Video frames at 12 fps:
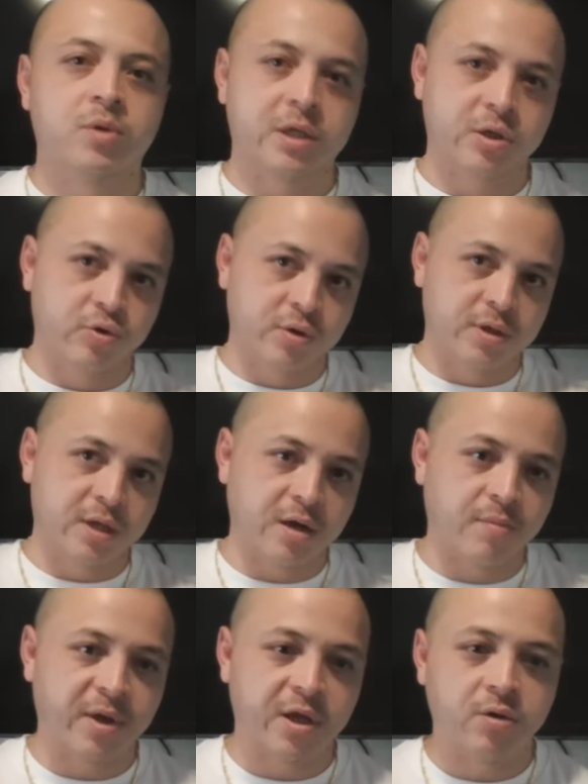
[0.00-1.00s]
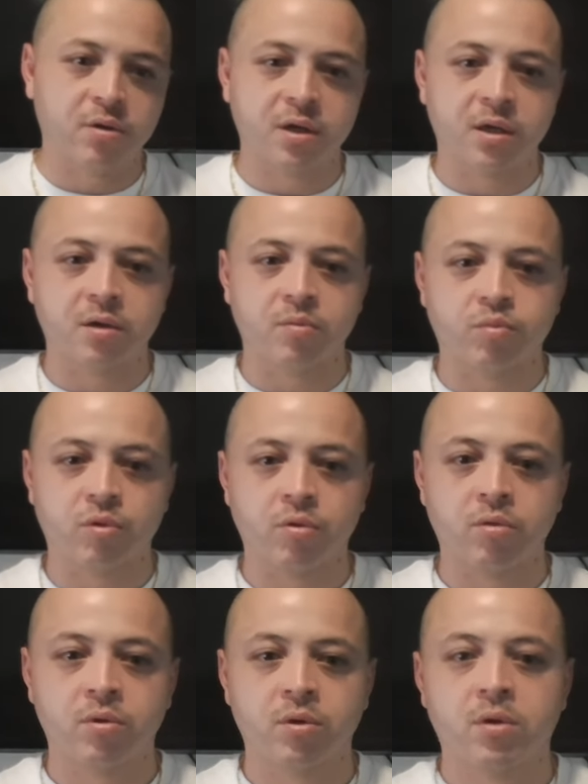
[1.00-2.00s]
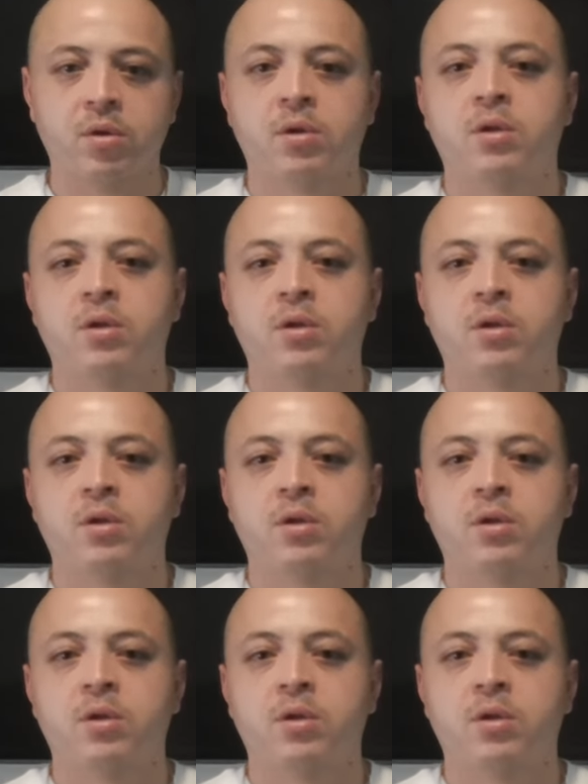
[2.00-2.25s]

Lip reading: Because it's not going to make you look good, bro.